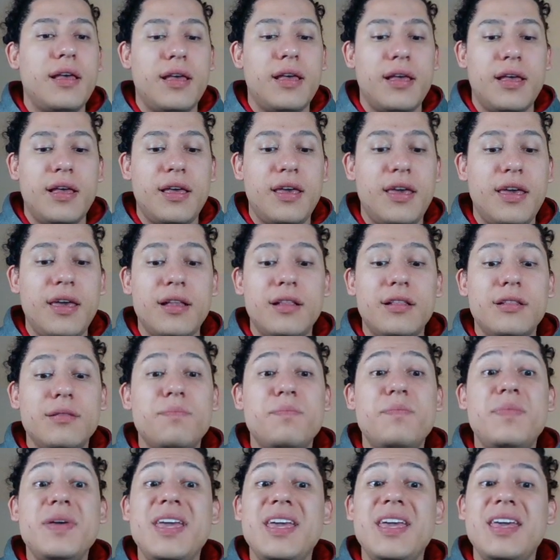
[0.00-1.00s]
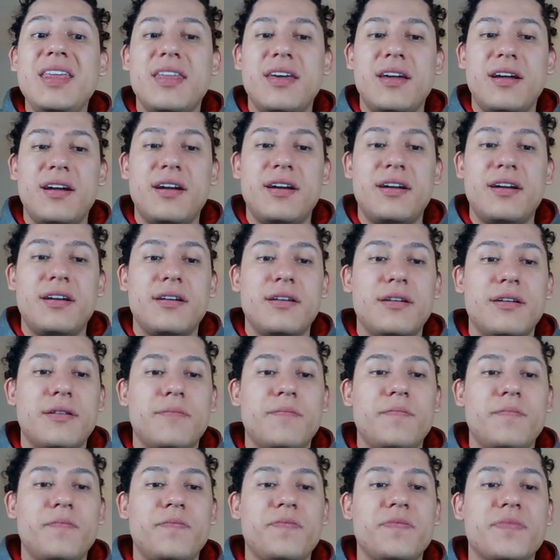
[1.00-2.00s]
He'll be there,
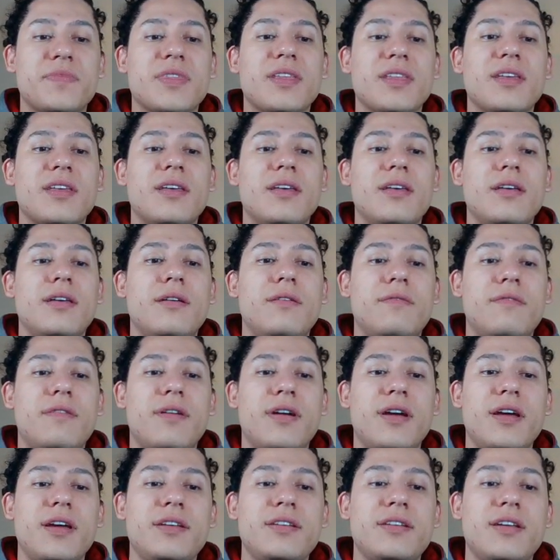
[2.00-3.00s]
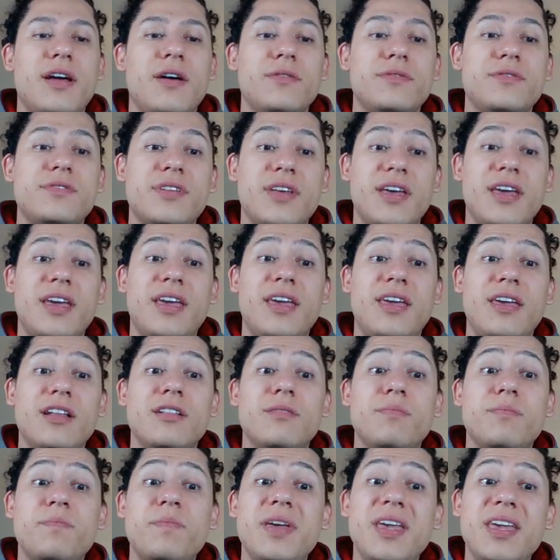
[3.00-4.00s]
right? I would say he'll
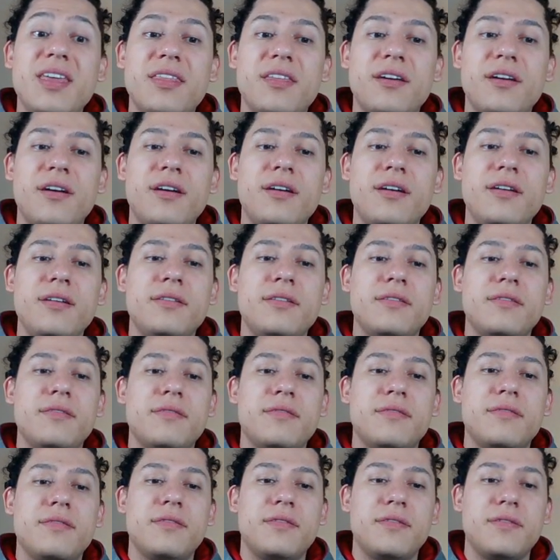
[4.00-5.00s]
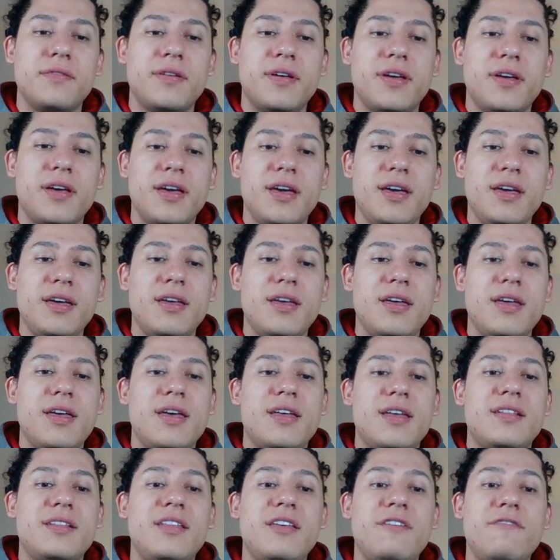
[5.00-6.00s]
be there, okay?
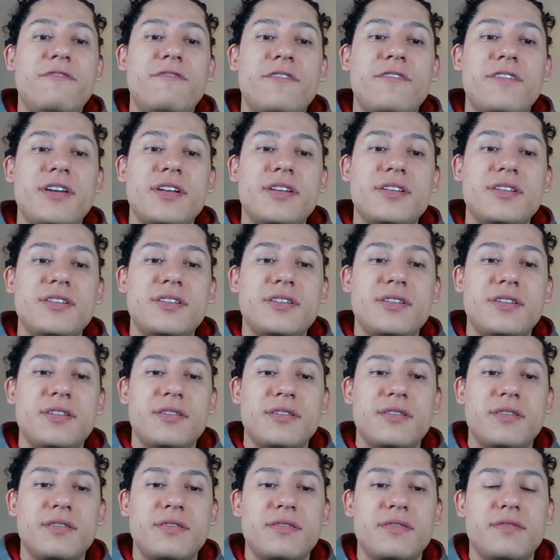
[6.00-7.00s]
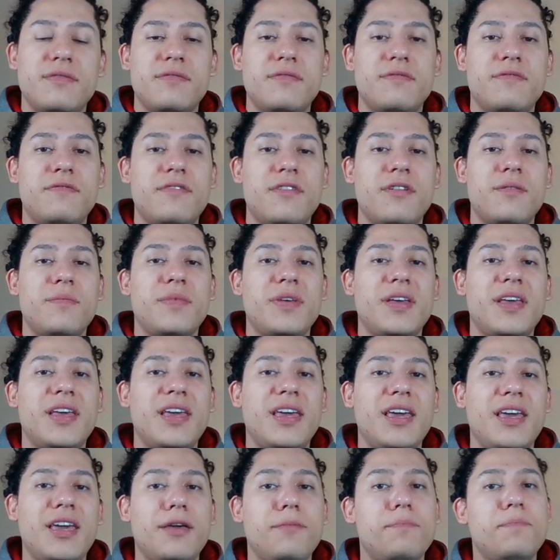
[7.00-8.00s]
Different from
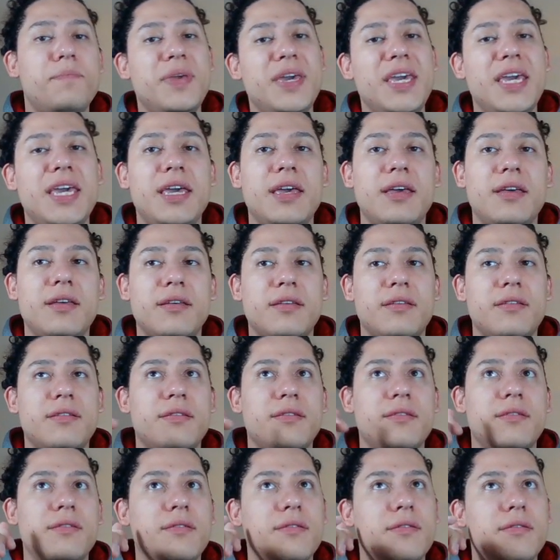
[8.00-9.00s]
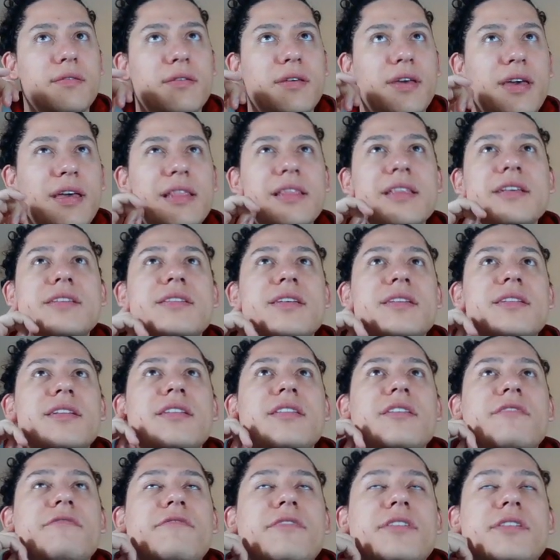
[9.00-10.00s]
he be. Okay, listen the
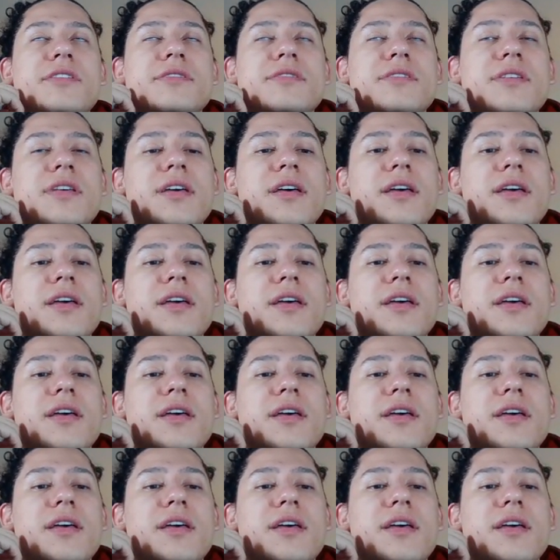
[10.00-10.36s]
difference.